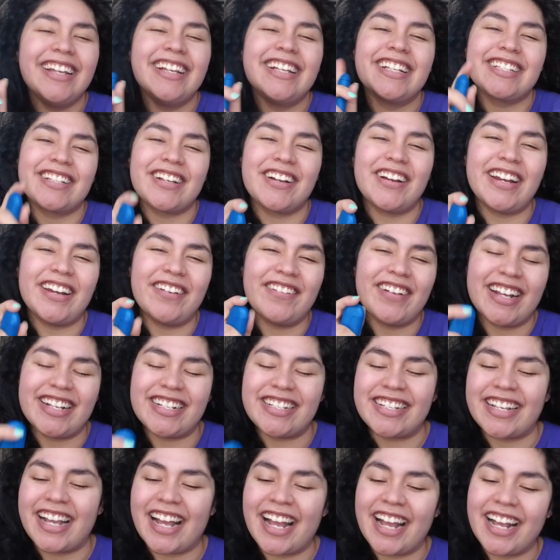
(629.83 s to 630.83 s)
So
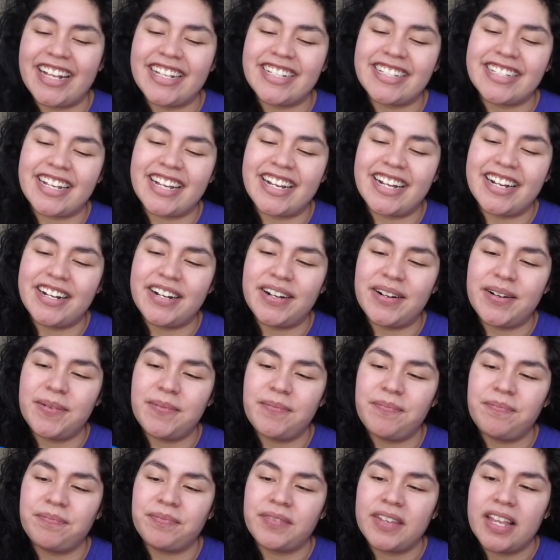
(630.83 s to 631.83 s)
anyways, you guys,
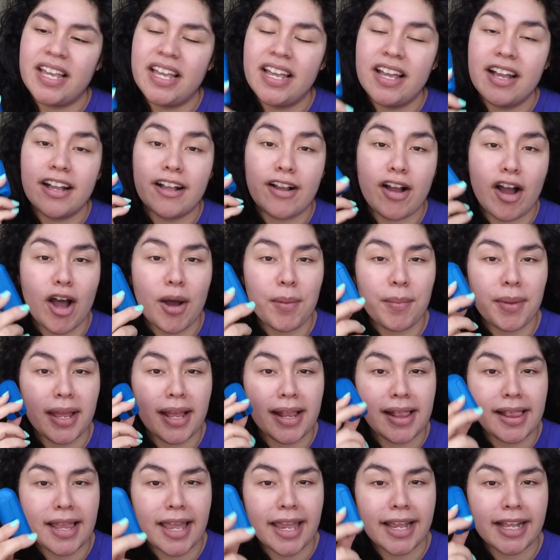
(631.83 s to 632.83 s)

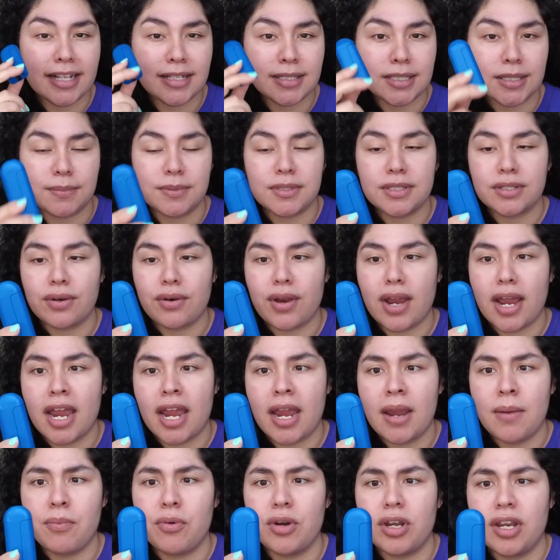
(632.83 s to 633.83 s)
comment, like, and
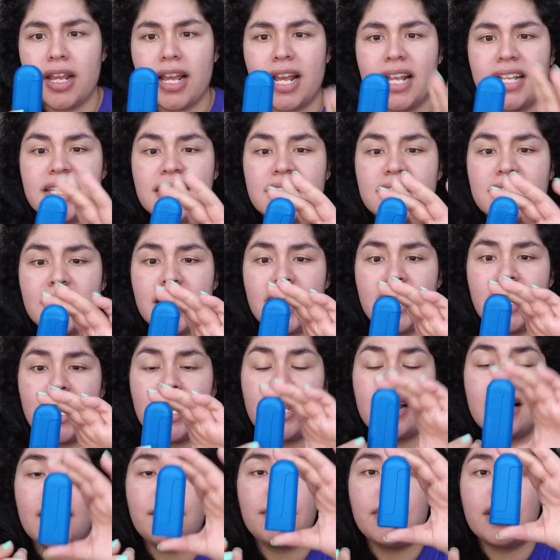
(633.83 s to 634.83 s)
subscribe. What do you guys
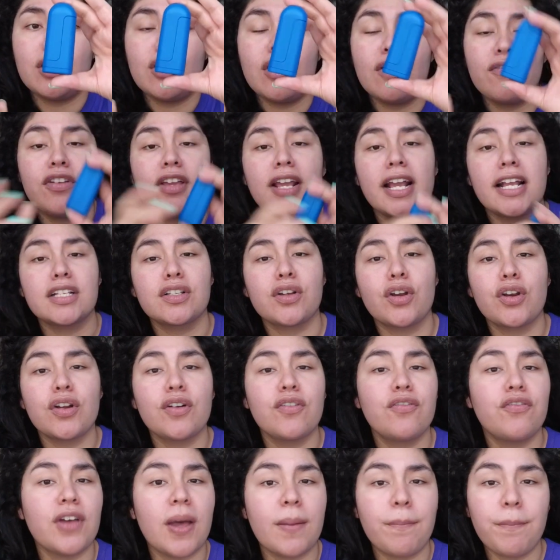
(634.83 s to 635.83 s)
think? Let me know if you guys heard
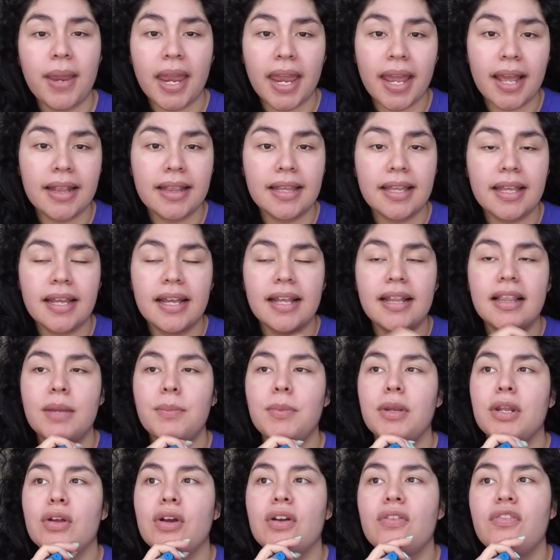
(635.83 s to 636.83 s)
of Fat Panda. Let
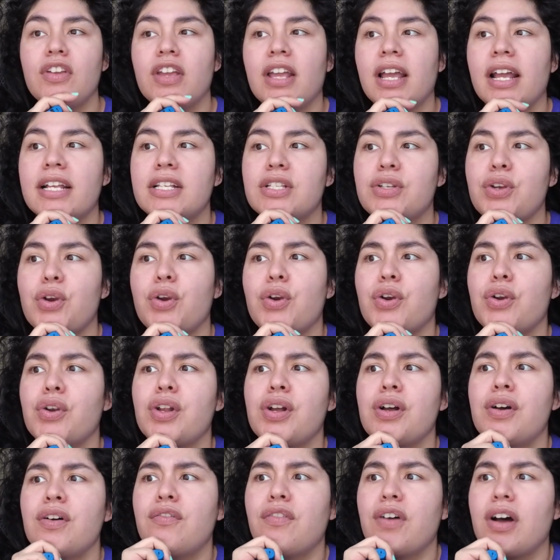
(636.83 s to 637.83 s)
me know if you guys heard
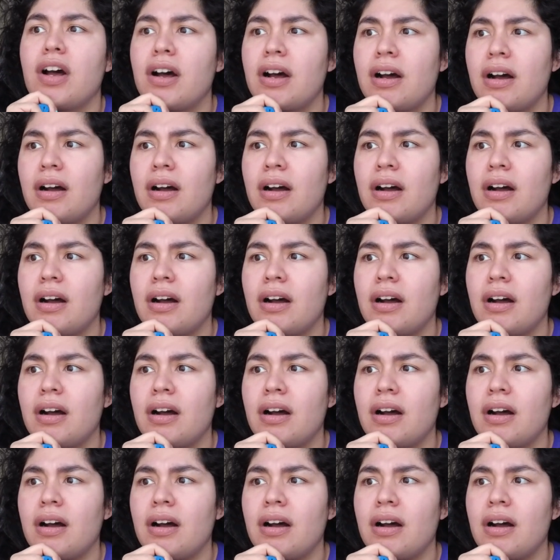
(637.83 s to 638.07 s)
of